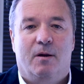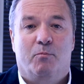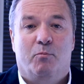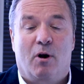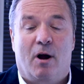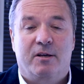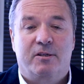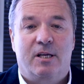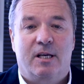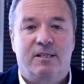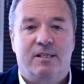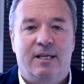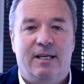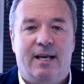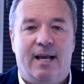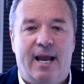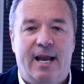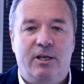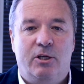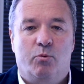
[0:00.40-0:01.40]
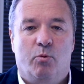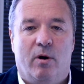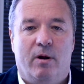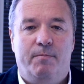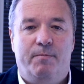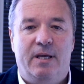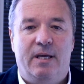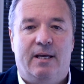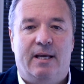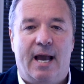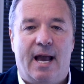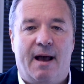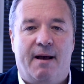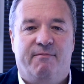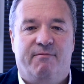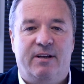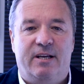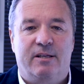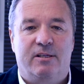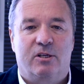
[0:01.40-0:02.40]
Processing H-1B cap
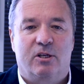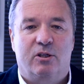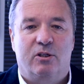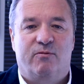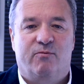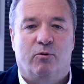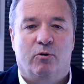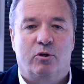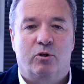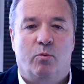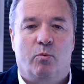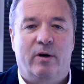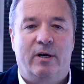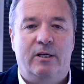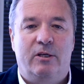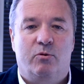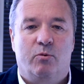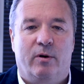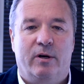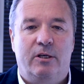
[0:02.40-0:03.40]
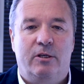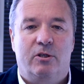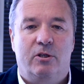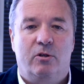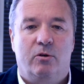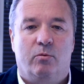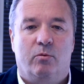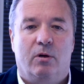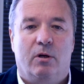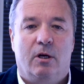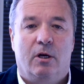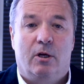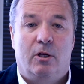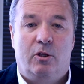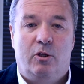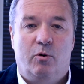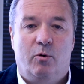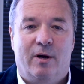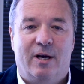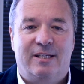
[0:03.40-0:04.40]
visas for 2022,
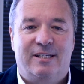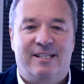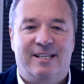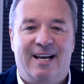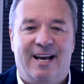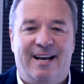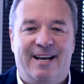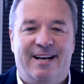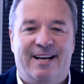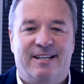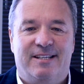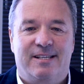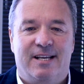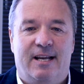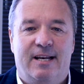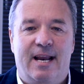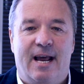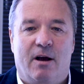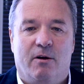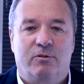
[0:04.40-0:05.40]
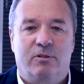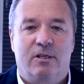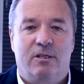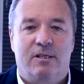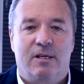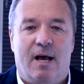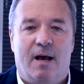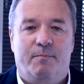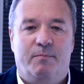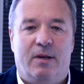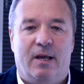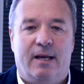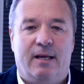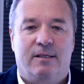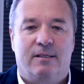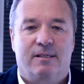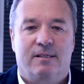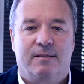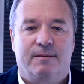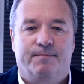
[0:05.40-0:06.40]
USCIS announces
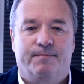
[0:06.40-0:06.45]
updates.